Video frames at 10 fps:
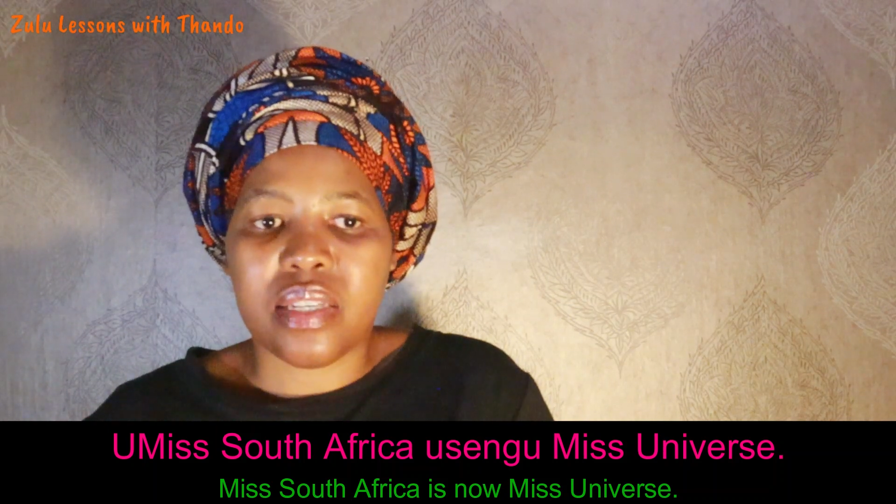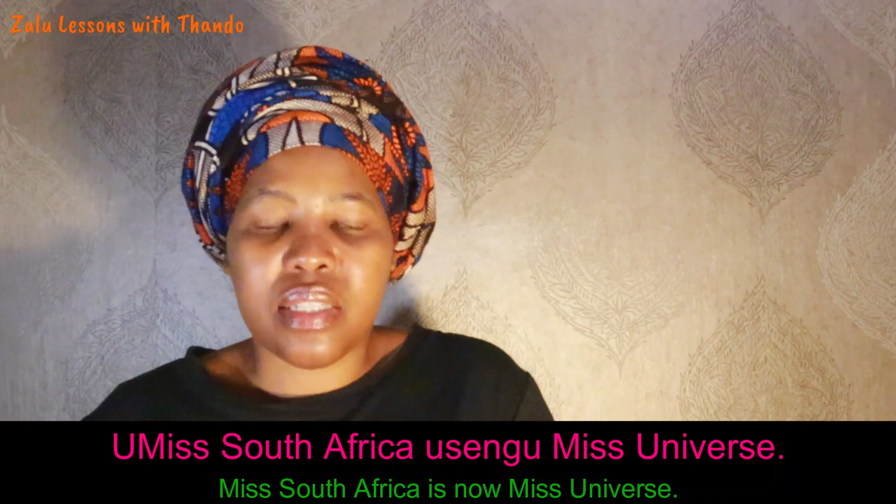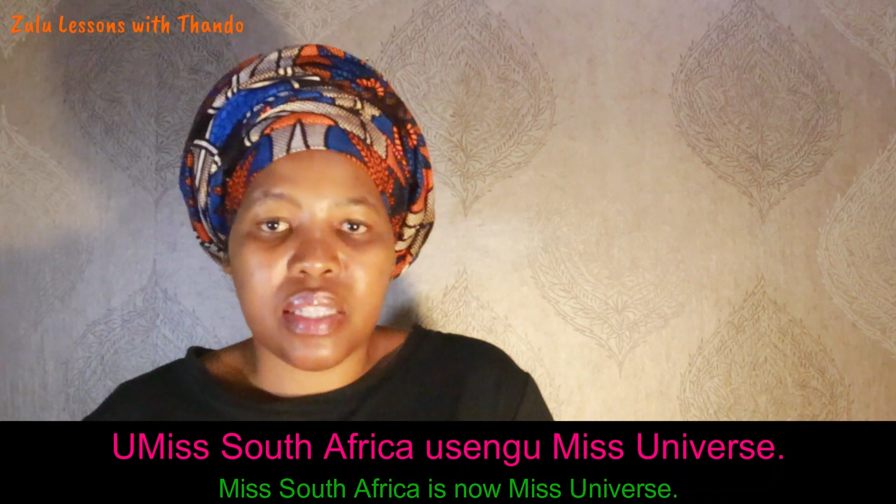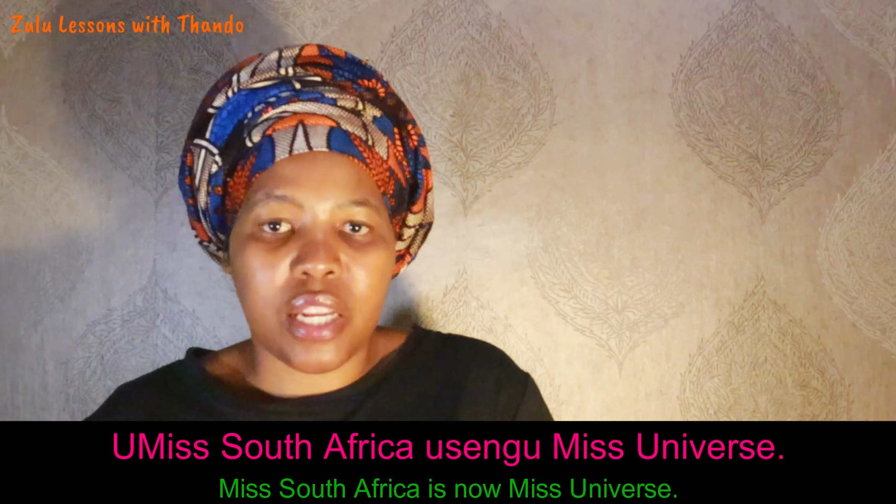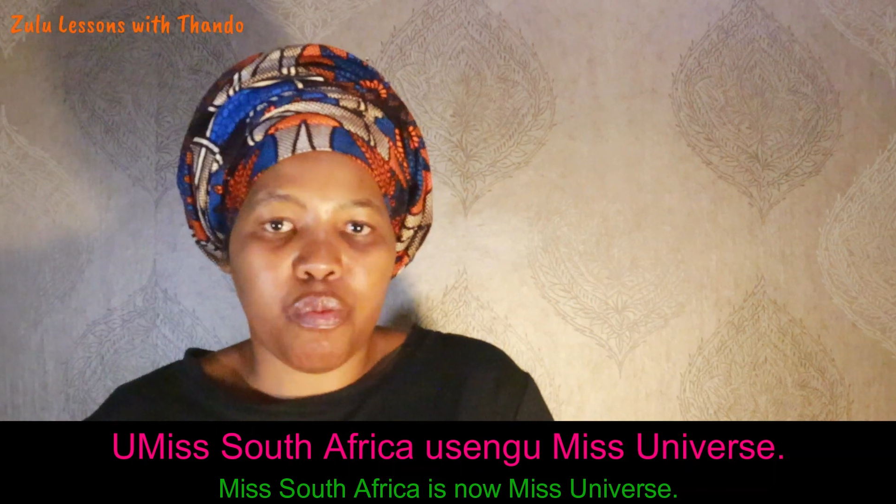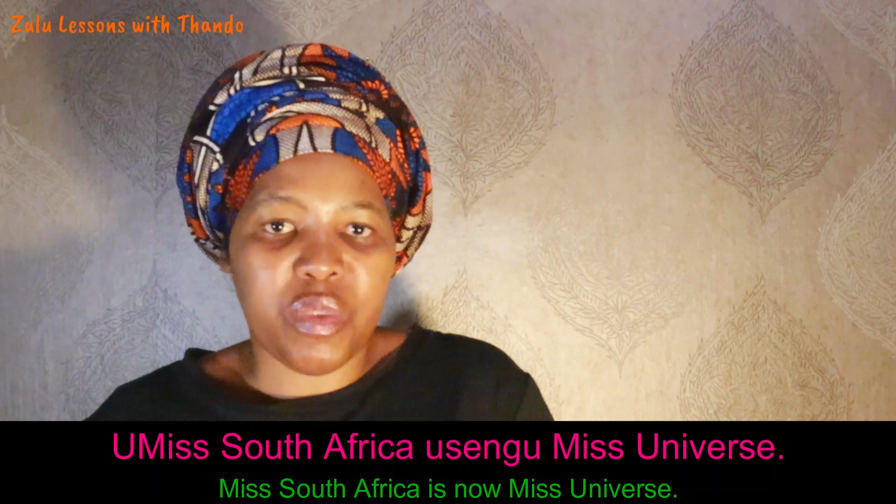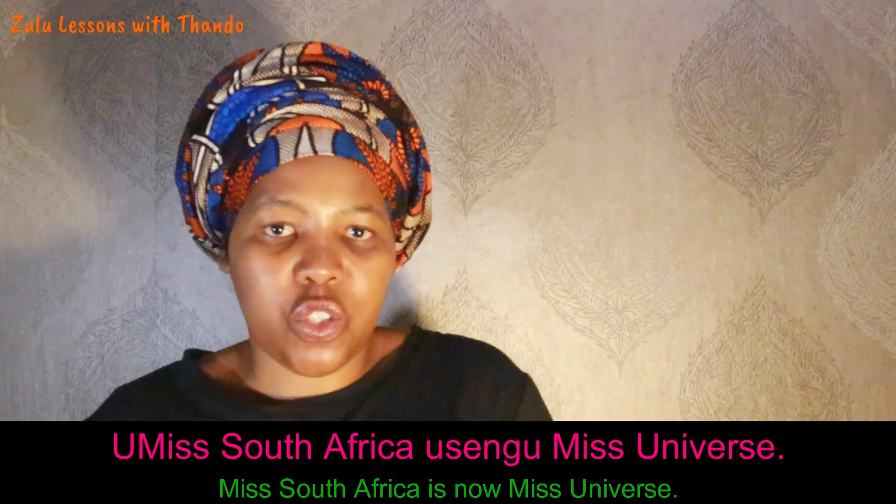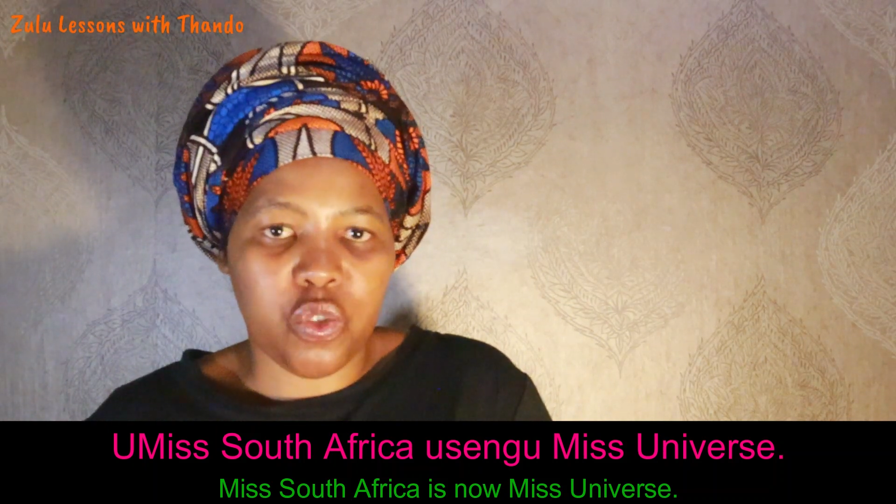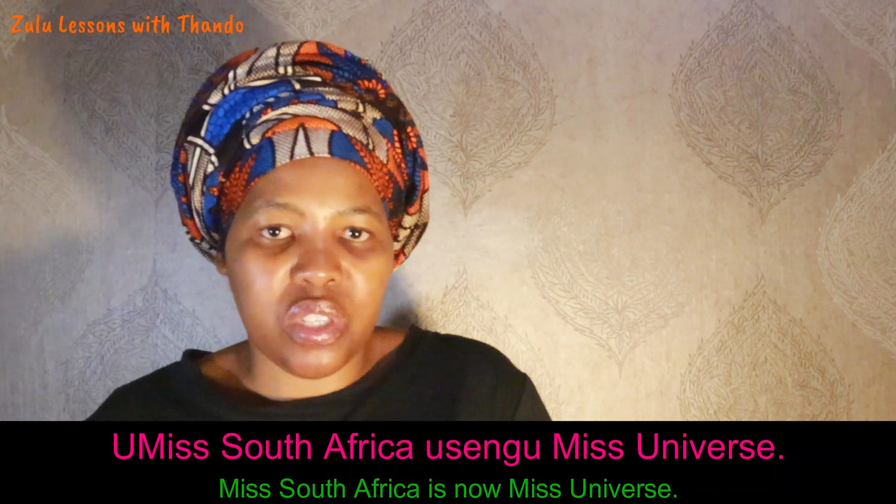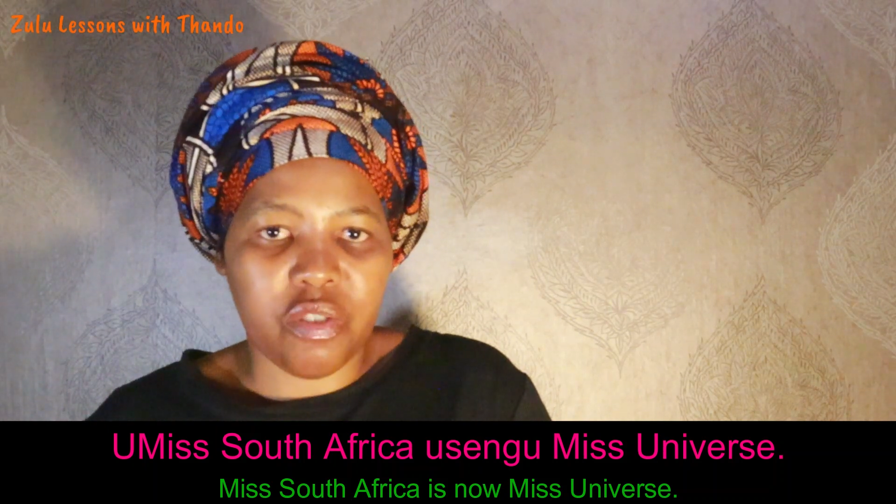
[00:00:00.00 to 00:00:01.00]
is now
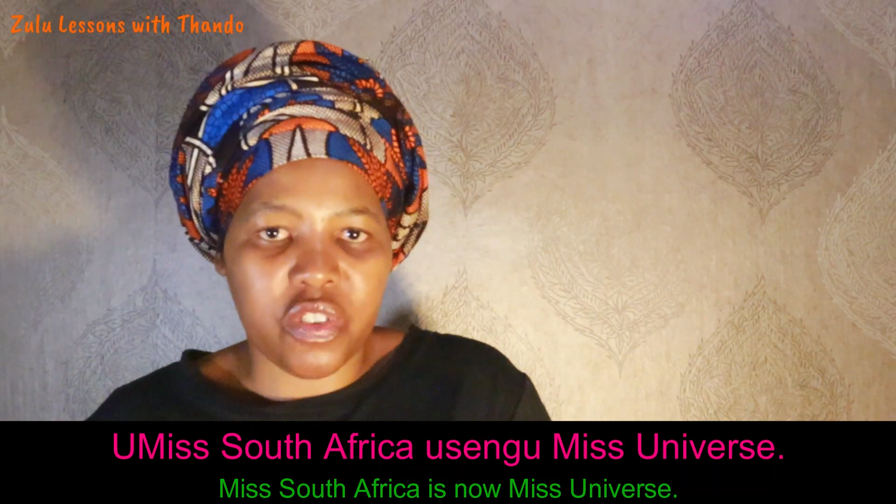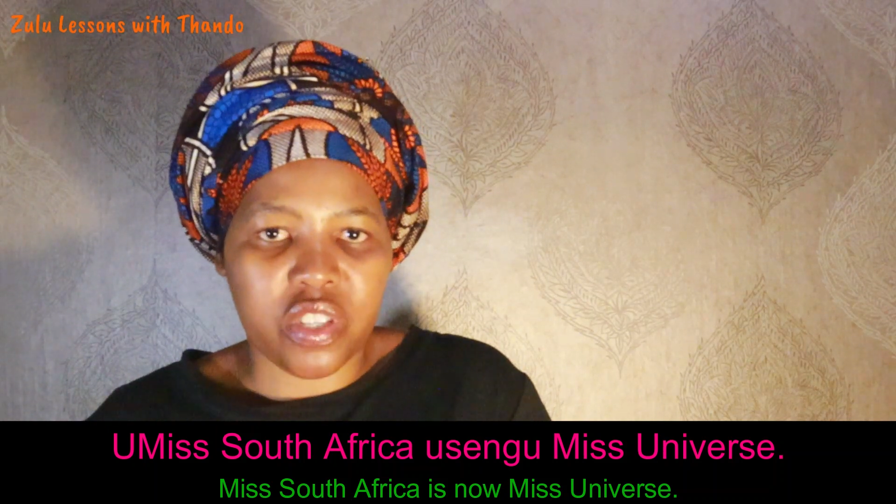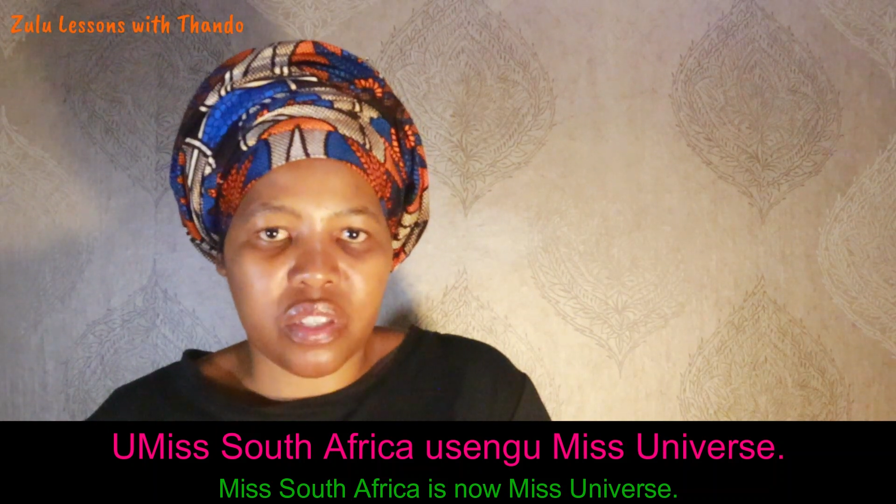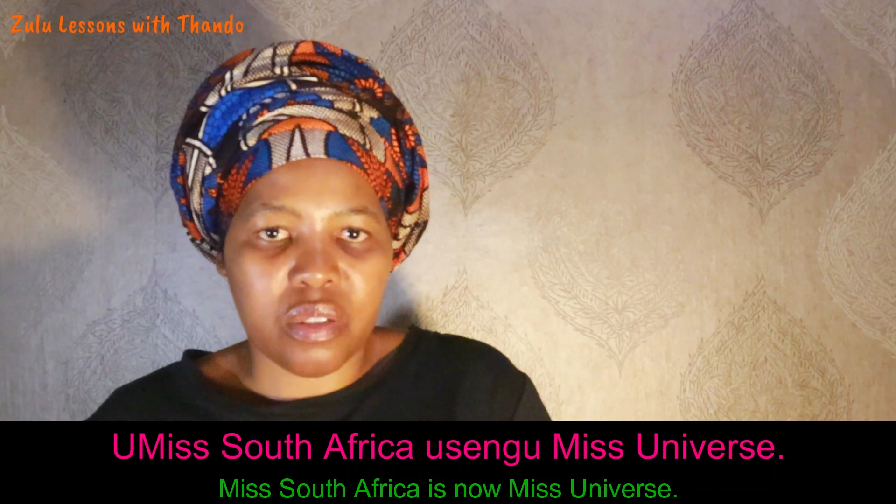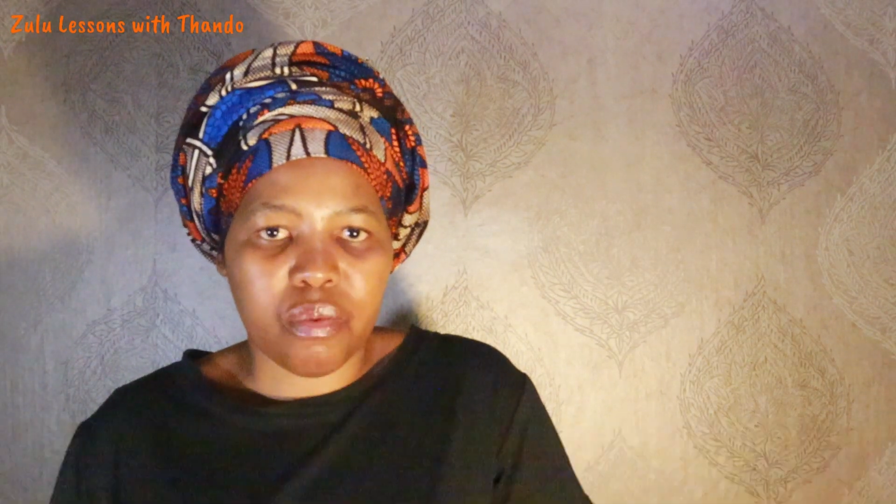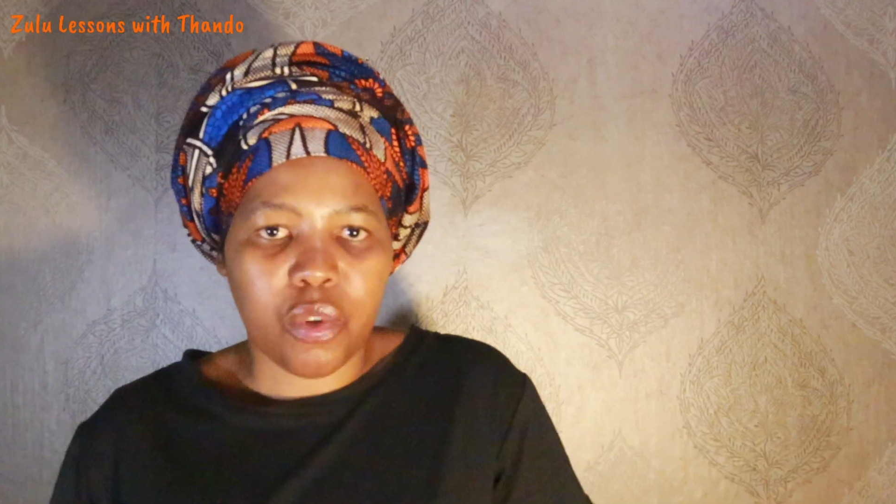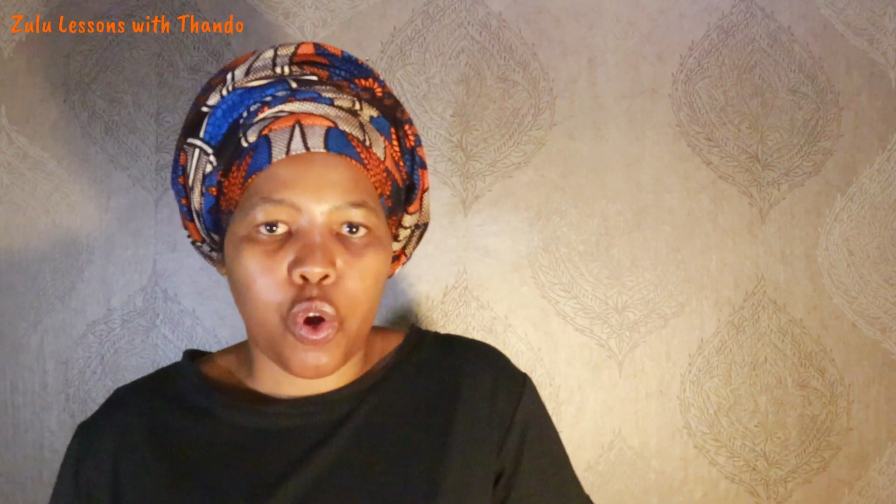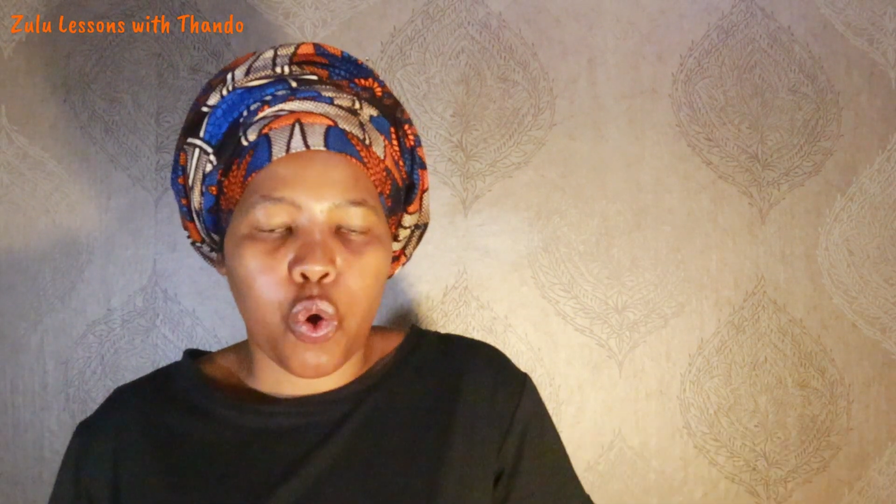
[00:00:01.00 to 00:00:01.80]
Miss Universe.